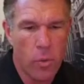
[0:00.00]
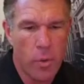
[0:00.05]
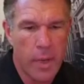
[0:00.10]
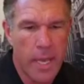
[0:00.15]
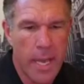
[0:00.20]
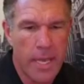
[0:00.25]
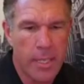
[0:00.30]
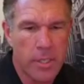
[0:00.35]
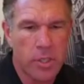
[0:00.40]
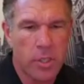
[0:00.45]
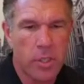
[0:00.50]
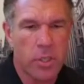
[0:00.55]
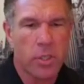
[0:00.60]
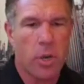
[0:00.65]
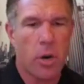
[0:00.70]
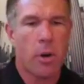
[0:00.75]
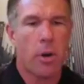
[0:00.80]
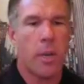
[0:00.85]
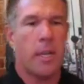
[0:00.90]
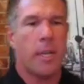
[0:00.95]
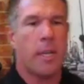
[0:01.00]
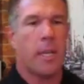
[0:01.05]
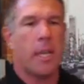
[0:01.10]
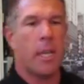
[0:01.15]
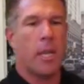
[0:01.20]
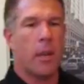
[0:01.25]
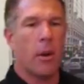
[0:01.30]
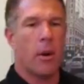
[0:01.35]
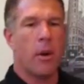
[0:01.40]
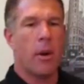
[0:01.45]
get started
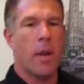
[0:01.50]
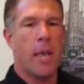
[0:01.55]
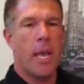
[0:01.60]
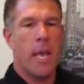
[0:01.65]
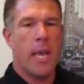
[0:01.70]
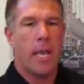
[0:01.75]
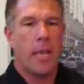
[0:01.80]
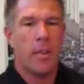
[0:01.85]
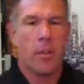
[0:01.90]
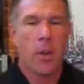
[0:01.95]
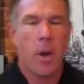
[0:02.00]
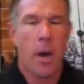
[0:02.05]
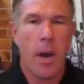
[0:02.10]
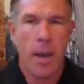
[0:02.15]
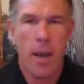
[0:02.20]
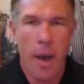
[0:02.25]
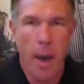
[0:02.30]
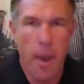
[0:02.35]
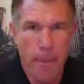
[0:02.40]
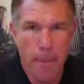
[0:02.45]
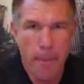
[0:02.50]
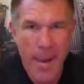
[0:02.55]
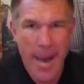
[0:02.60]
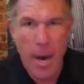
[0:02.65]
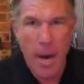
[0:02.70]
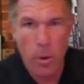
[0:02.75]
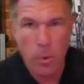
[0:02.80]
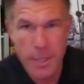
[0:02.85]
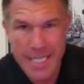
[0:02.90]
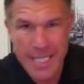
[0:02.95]
here and talk
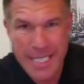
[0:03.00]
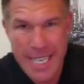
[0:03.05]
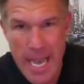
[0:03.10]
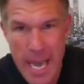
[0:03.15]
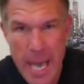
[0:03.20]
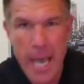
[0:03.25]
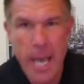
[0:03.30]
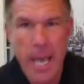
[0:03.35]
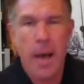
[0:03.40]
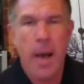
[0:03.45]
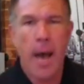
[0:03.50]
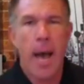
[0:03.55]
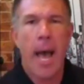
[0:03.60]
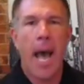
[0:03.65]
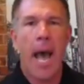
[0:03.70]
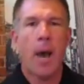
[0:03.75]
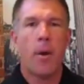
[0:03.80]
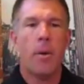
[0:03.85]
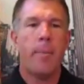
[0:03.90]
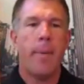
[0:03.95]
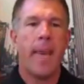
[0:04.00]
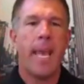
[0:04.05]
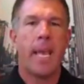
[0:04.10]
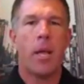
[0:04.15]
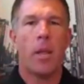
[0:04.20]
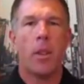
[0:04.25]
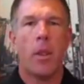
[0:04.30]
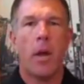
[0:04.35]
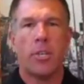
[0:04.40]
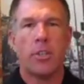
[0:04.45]
about how to
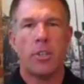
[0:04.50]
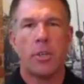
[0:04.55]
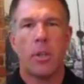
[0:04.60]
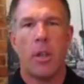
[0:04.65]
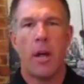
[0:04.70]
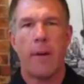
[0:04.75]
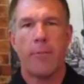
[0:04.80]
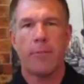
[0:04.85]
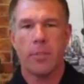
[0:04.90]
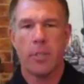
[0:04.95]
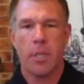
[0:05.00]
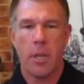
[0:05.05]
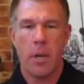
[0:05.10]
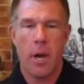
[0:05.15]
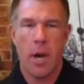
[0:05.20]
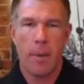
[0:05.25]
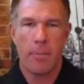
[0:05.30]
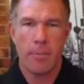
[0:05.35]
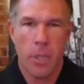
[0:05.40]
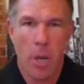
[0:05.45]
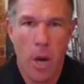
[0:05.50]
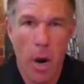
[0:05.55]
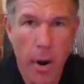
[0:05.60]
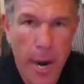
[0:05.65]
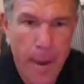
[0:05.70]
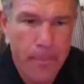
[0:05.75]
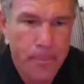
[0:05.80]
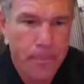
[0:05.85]
make logical offers and comps. All right,